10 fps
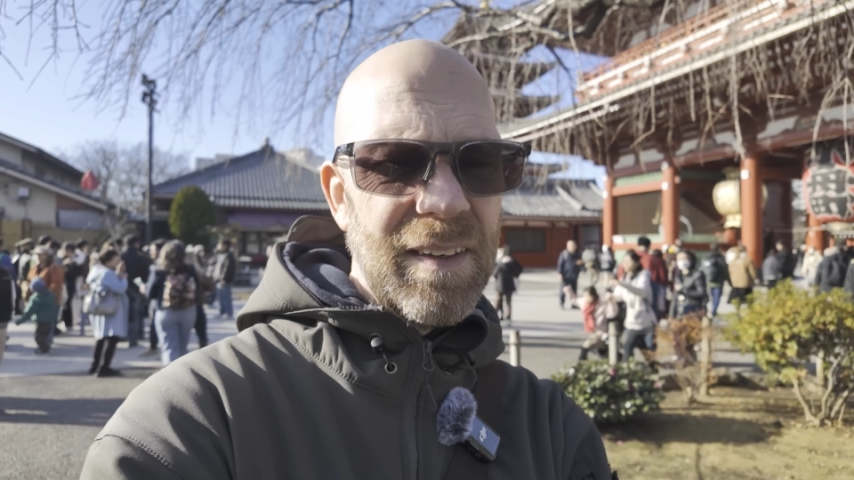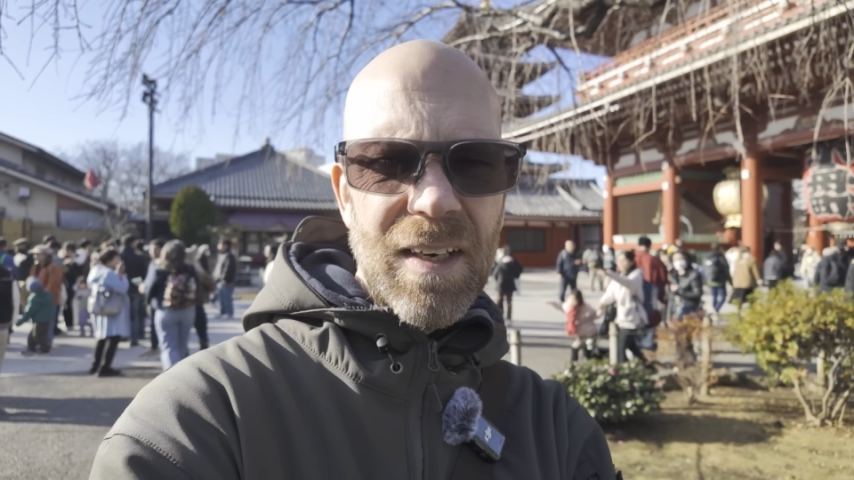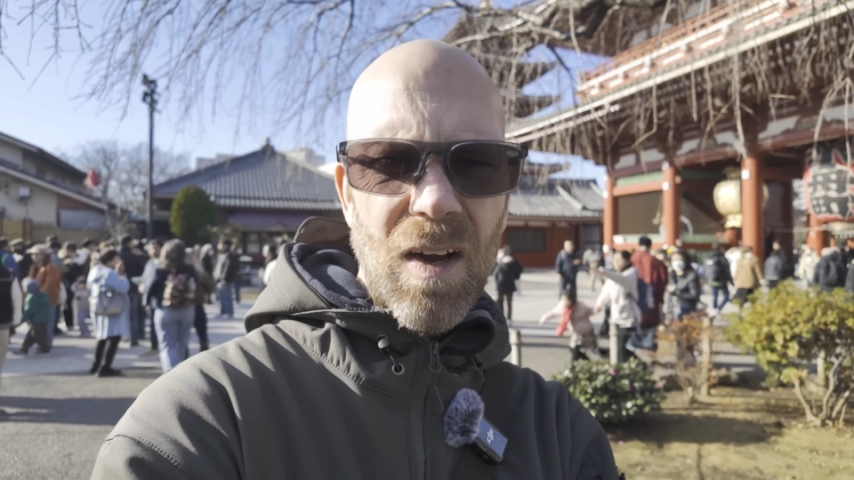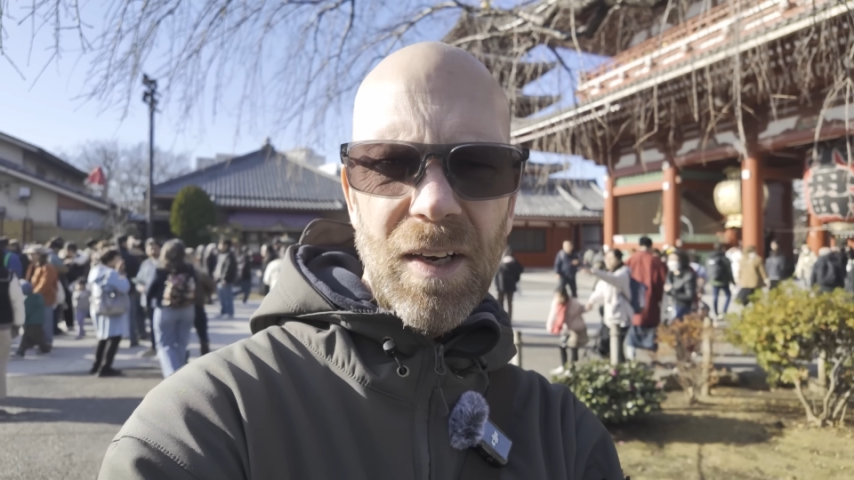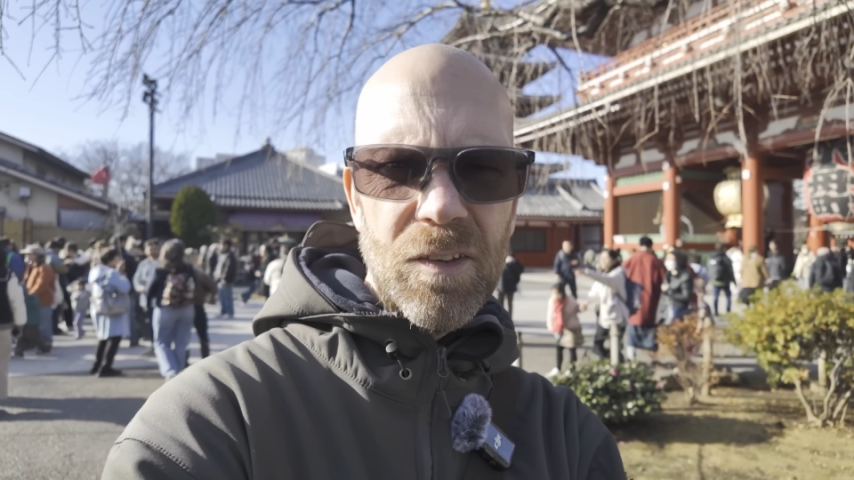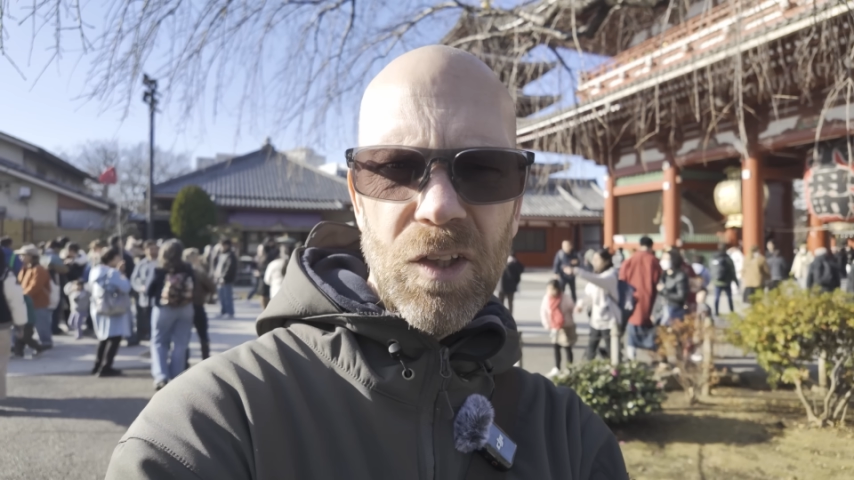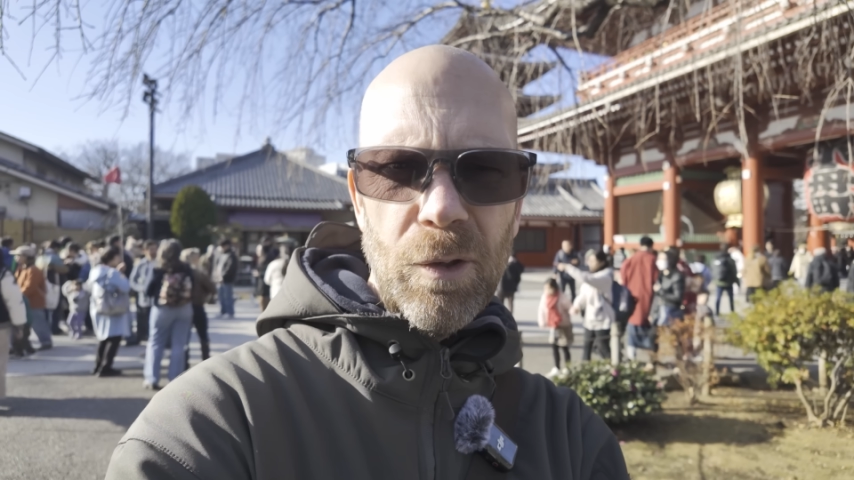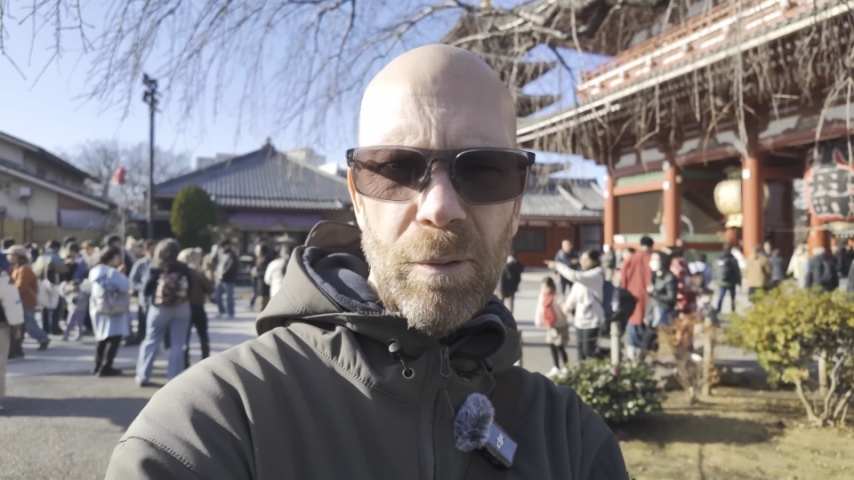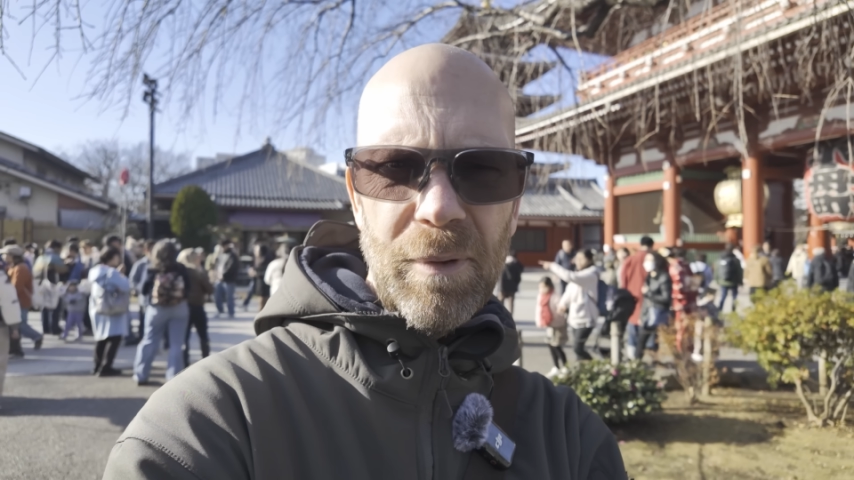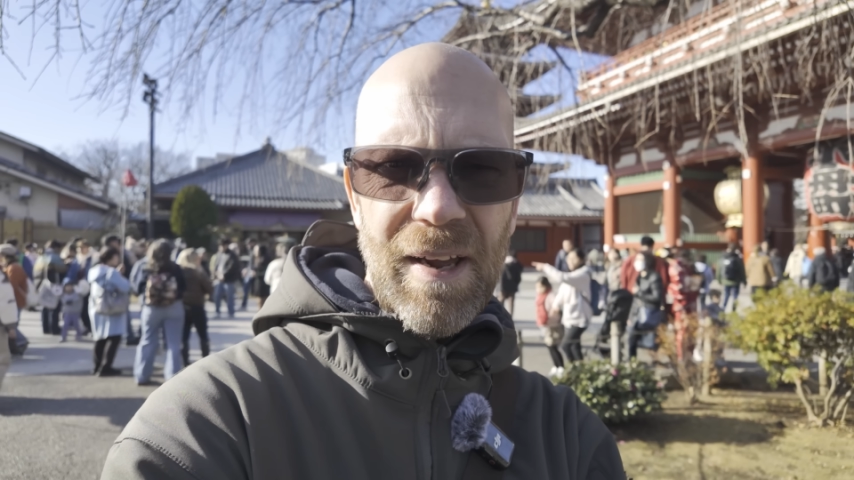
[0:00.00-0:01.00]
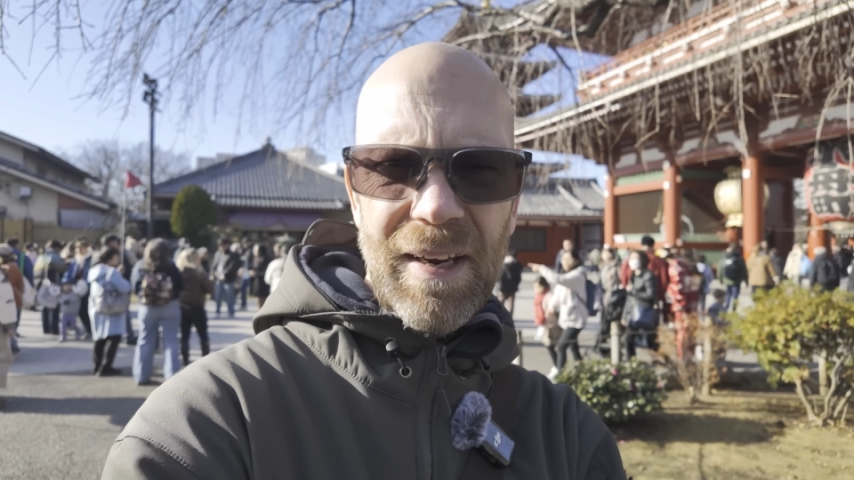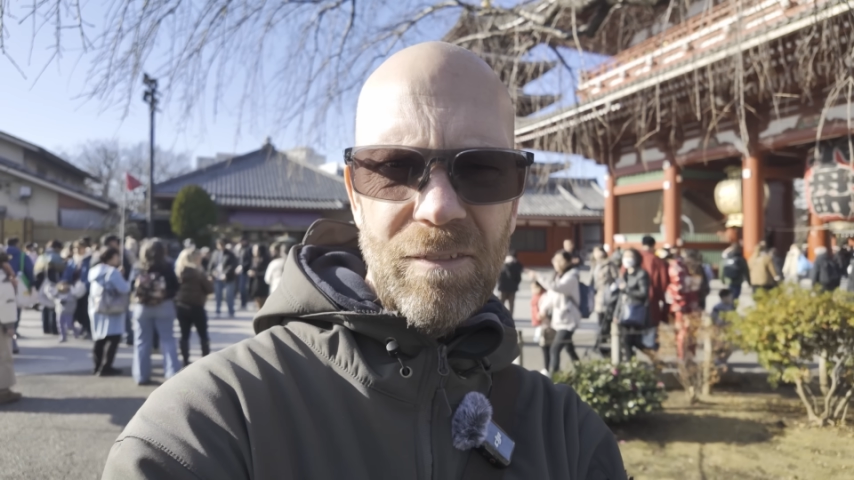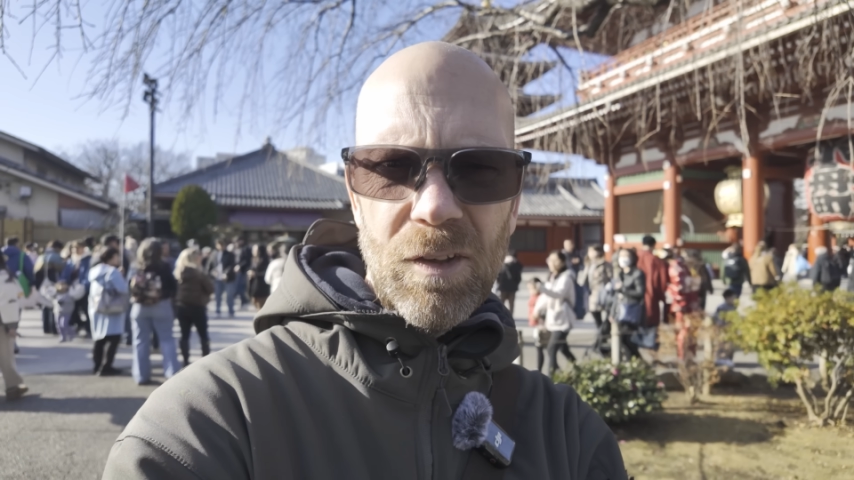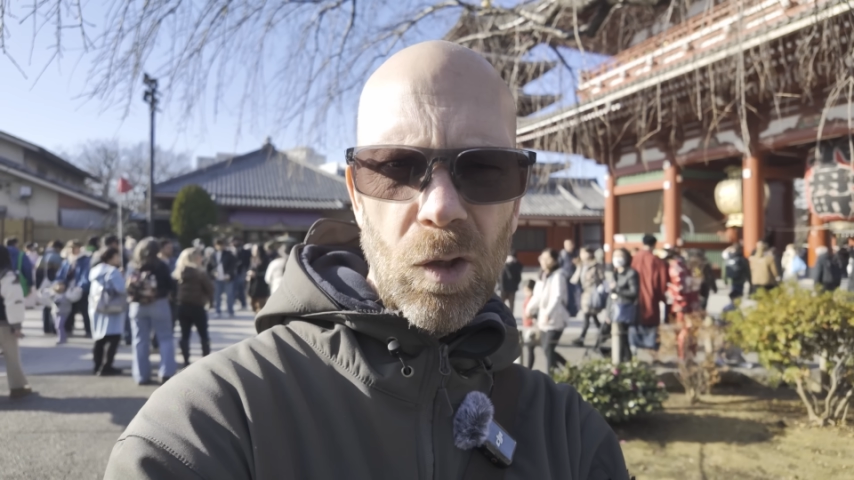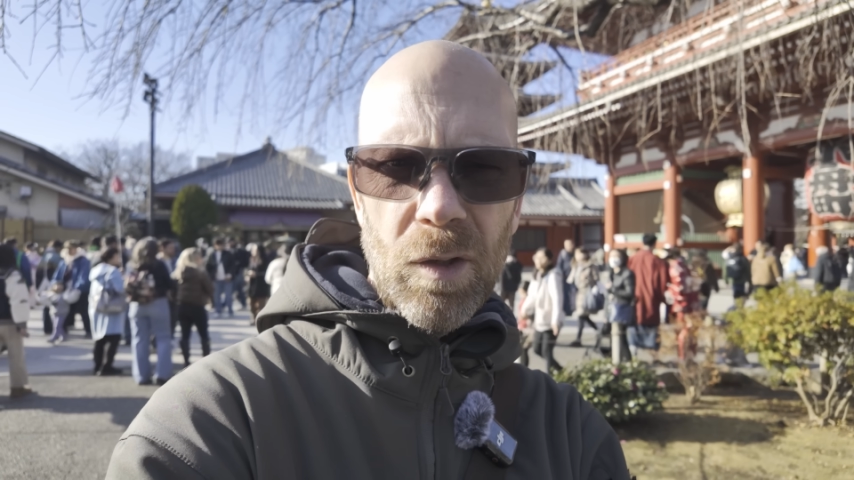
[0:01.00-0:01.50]
they kind of do it without
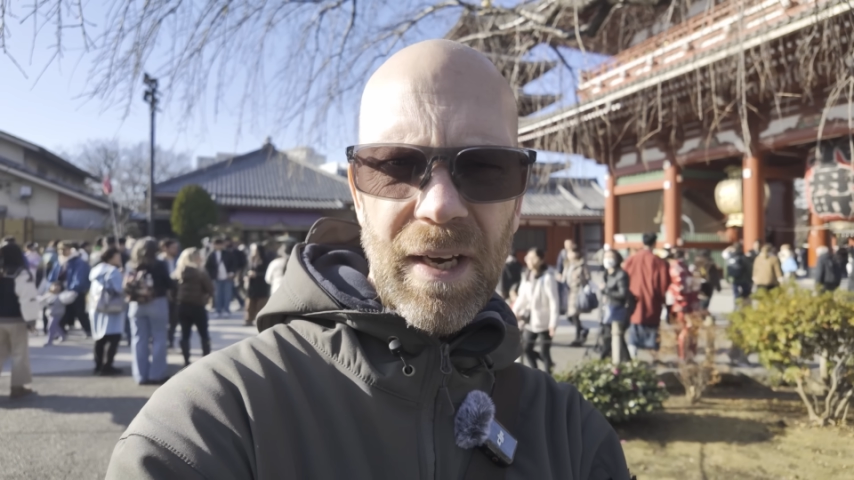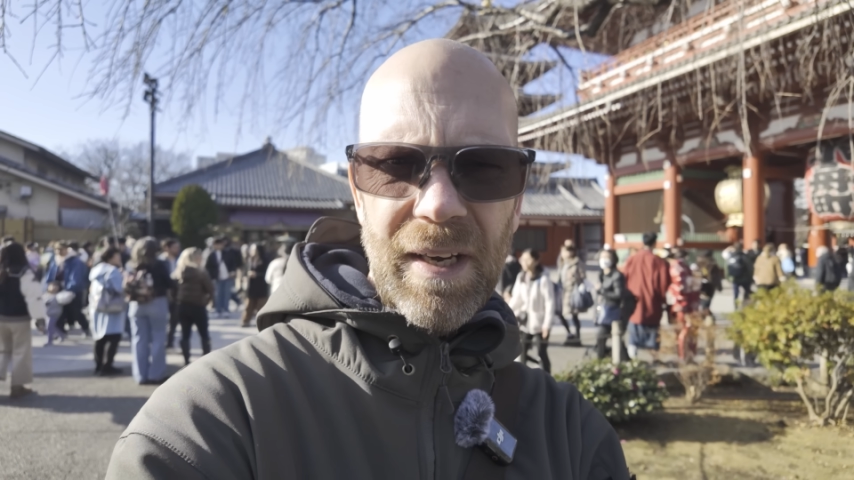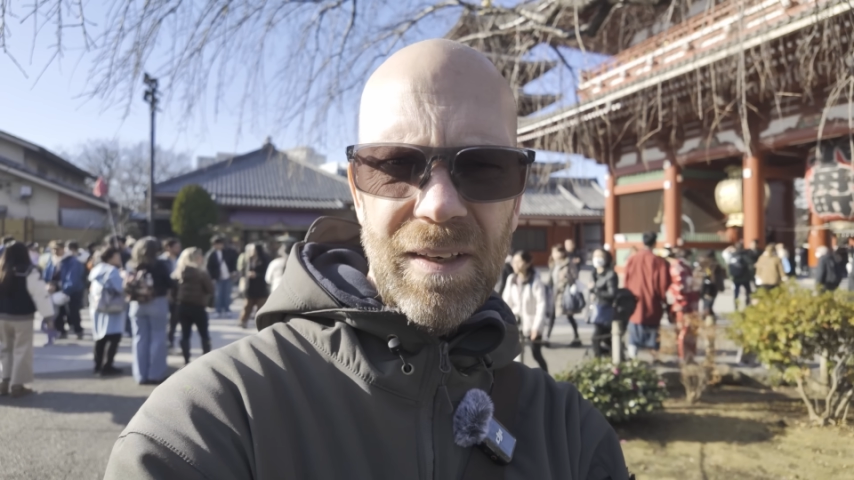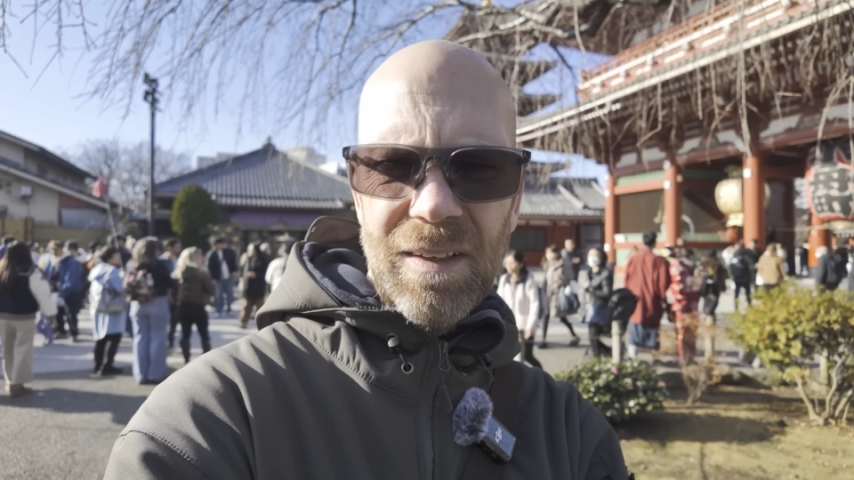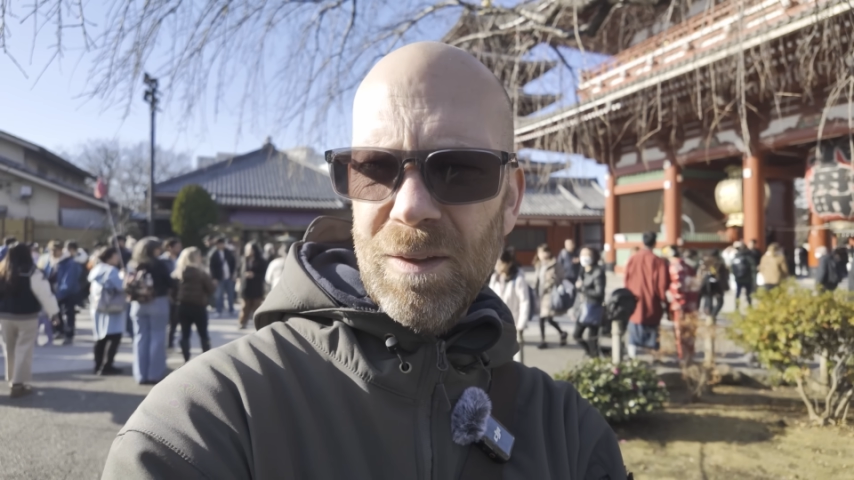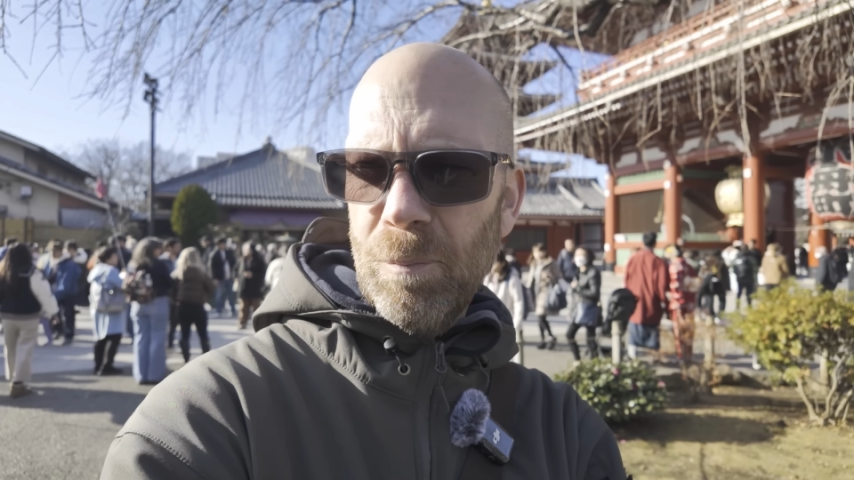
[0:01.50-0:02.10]
even looking,